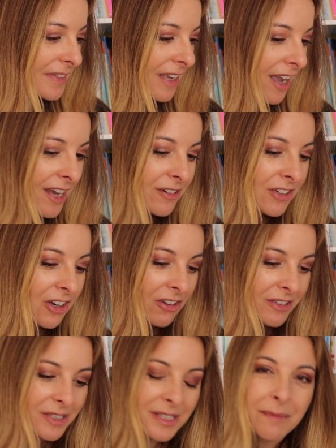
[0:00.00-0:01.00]
I don't know,
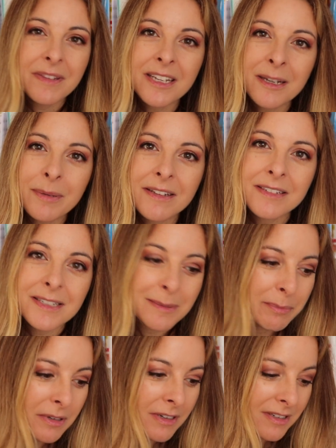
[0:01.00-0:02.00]
there's something about these
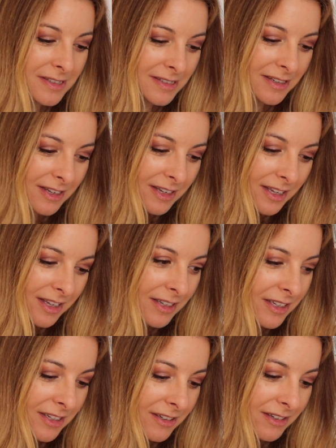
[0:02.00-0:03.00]
books
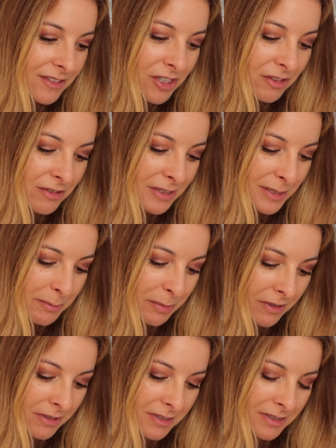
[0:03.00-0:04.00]
in here, children's
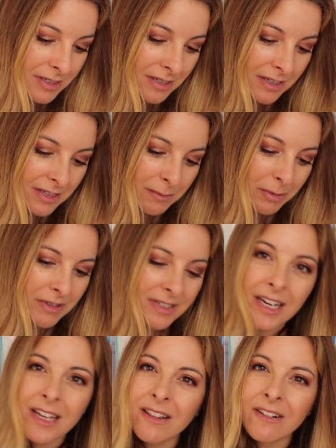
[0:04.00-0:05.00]
books,
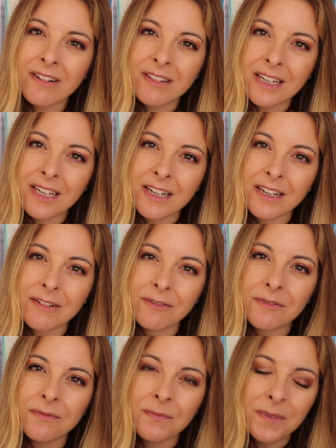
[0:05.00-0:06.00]
particularly
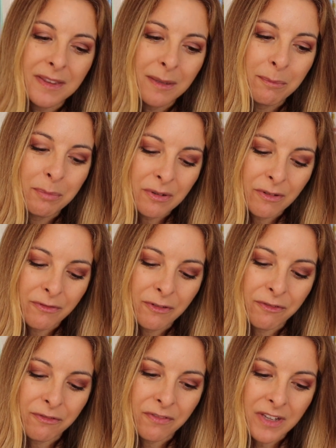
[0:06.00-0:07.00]
that the Beautiful
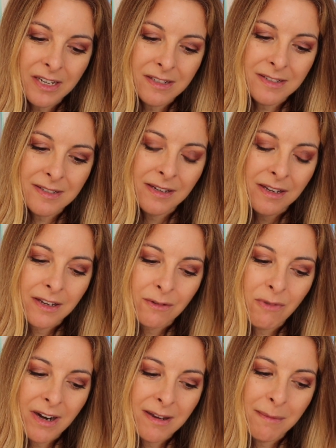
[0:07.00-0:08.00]
Feet
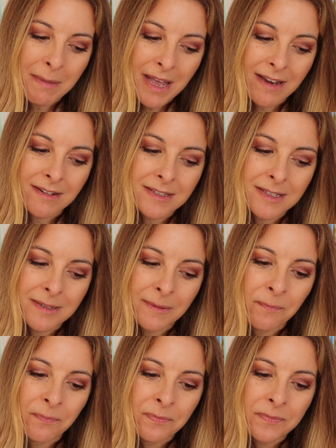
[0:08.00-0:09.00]
recommends,
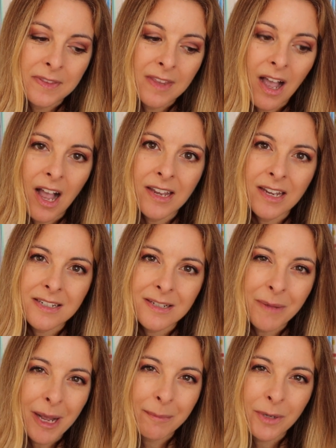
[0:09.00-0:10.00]
that
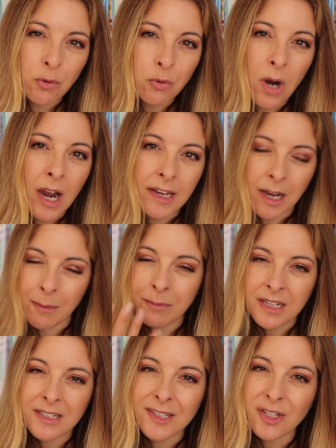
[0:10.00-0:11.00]
I'm crying, I'm
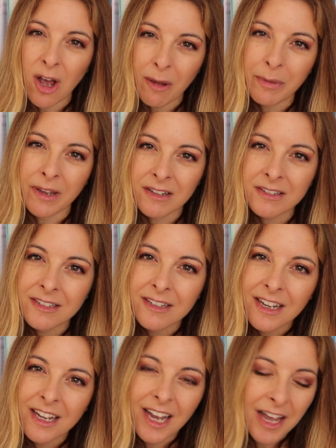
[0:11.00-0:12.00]
like sobbing
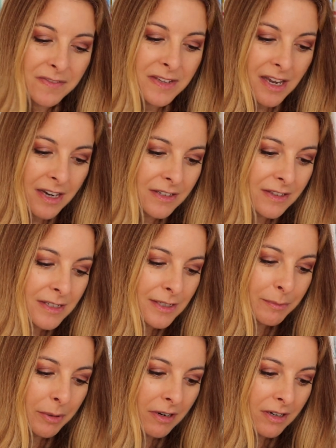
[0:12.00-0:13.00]
at the end of these
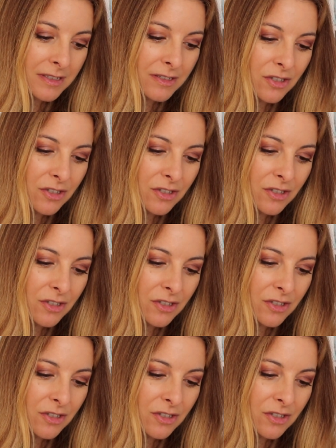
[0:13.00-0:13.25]
books.